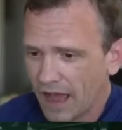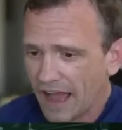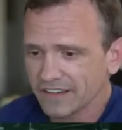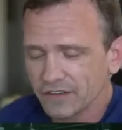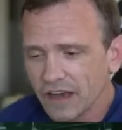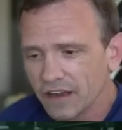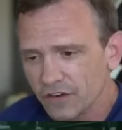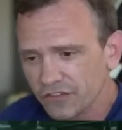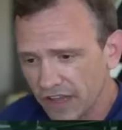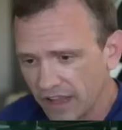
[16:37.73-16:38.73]
I do not
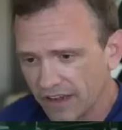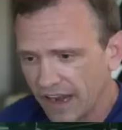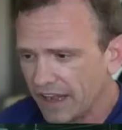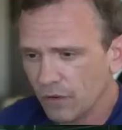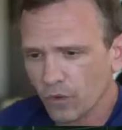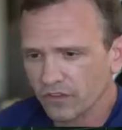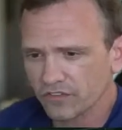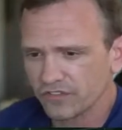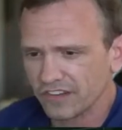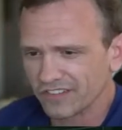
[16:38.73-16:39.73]
understand
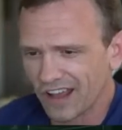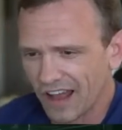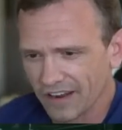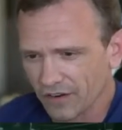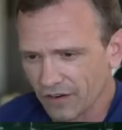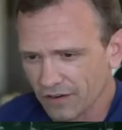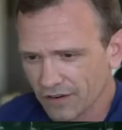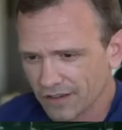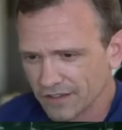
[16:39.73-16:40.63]
anyone's desire